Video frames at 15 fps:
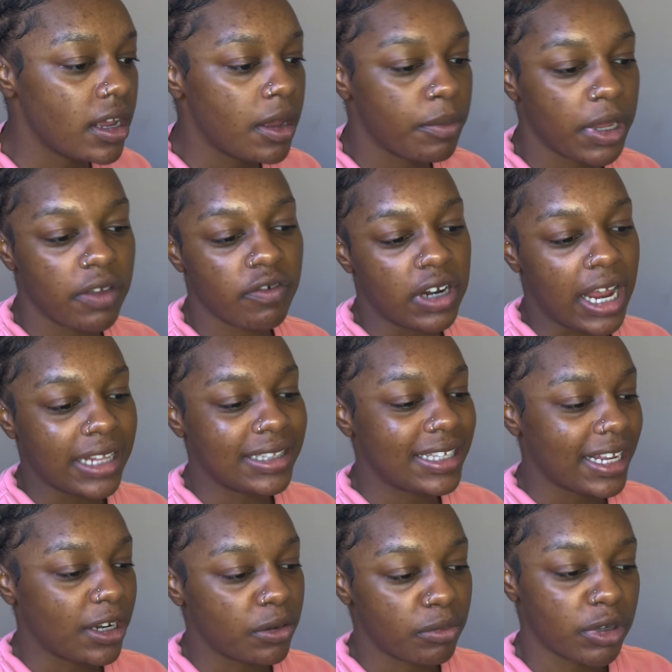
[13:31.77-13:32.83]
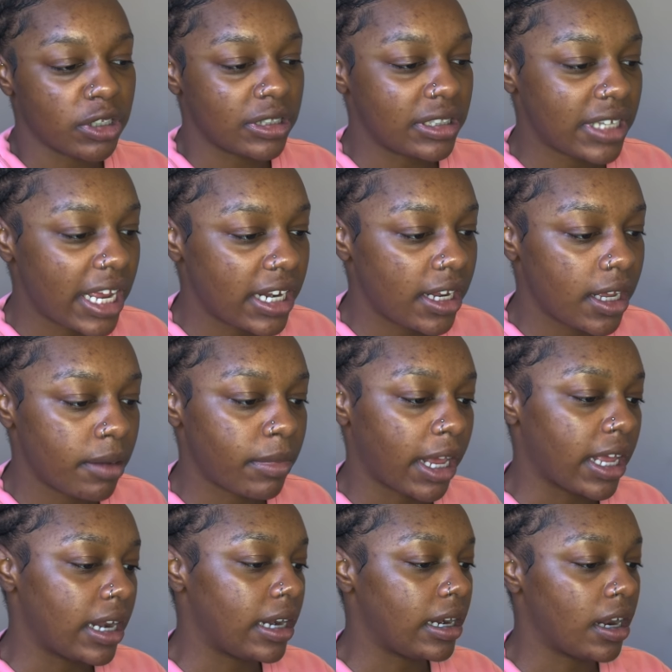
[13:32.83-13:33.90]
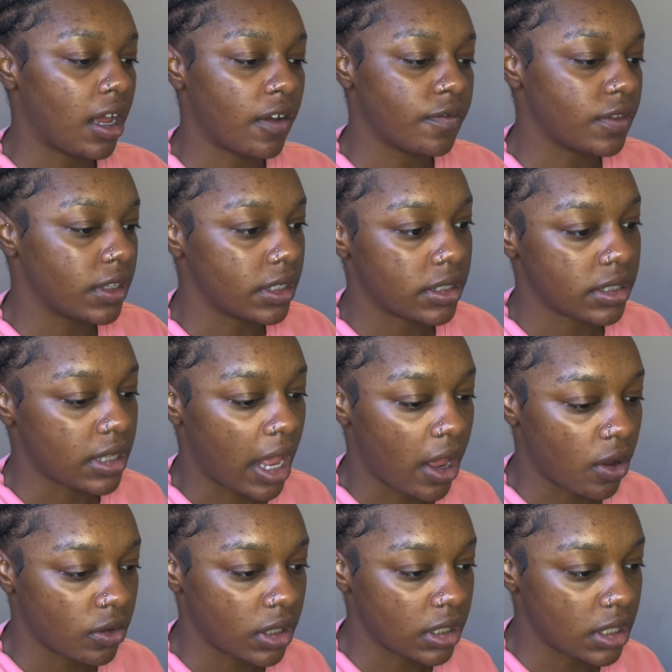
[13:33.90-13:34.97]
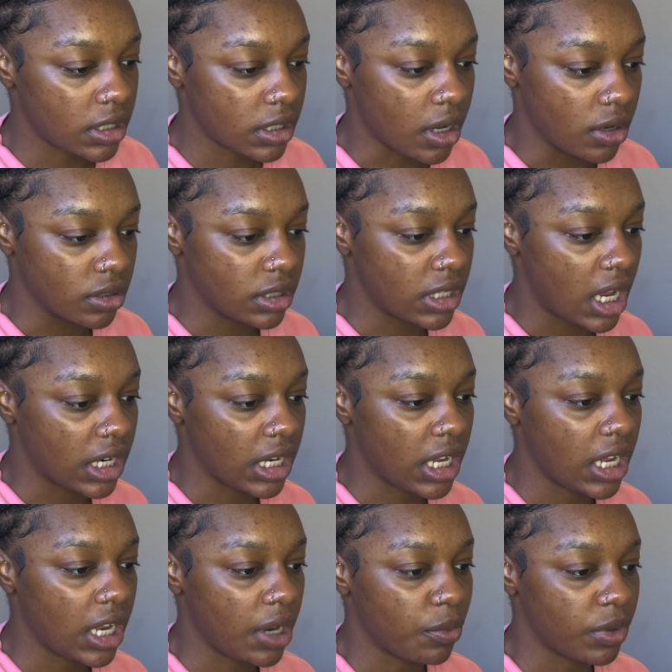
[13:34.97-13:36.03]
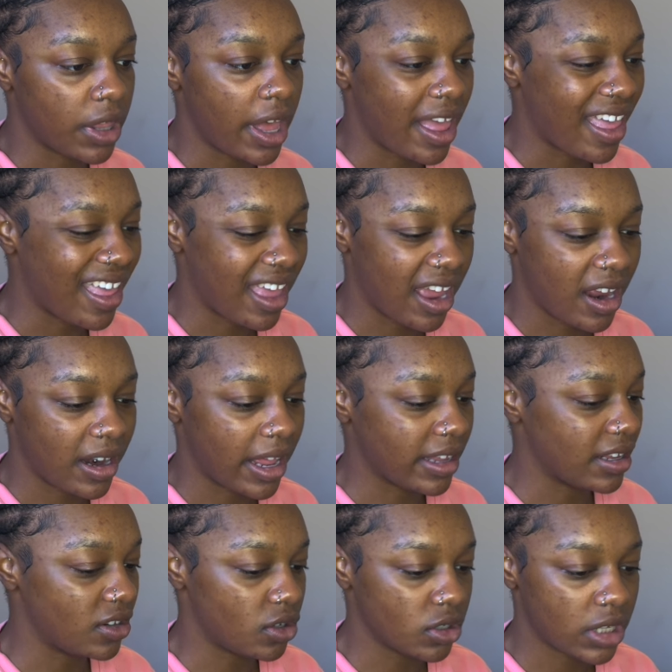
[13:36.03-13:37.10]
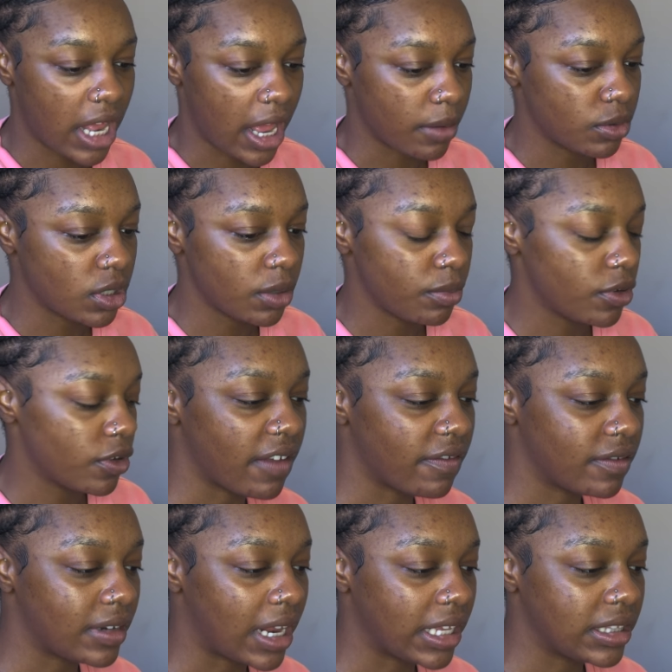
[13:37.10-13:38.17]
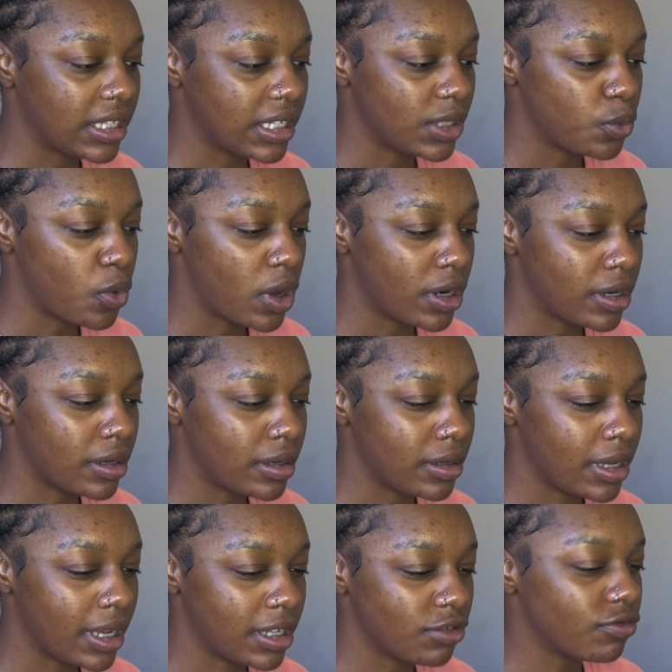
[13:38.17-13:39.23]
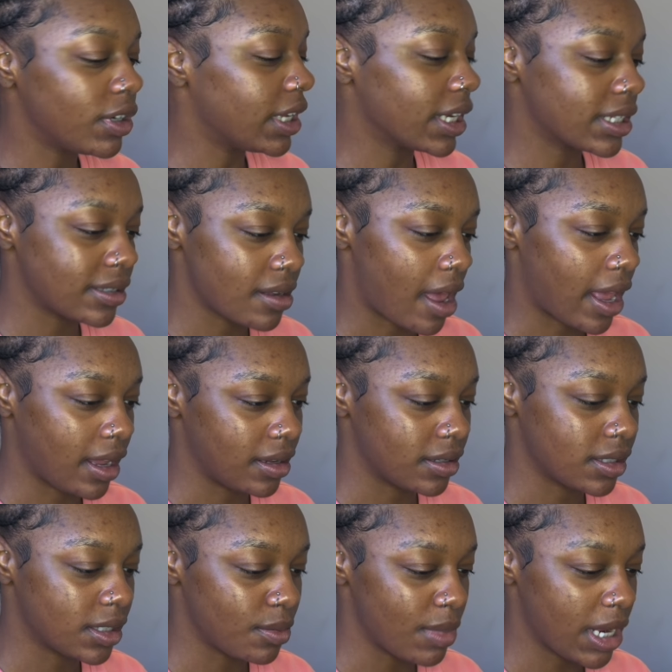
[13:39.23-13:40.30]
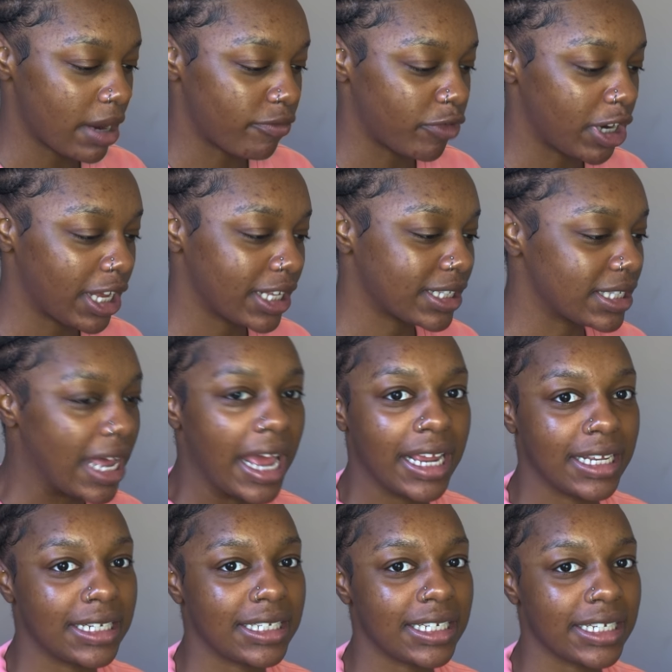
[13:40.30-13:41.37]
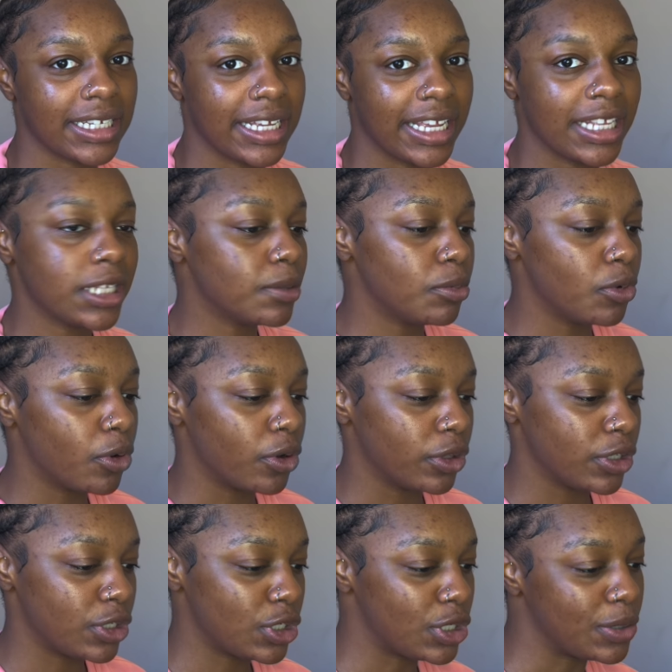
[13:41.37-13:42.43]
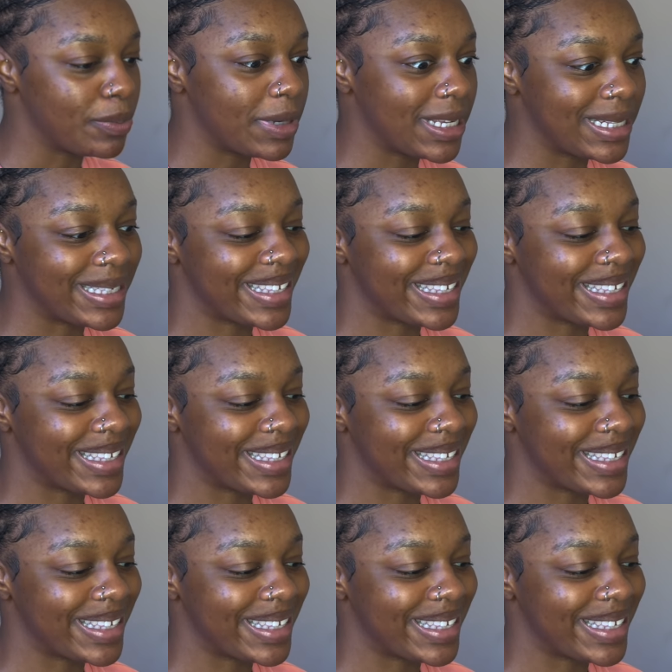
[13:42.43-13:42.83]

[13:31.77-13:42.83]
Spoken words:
but even like denim on denim, like I love this style that this girl's done here with her hair, like it looks absolutely feel like this one is really exciting to me. I'm really excited to explore the two-piece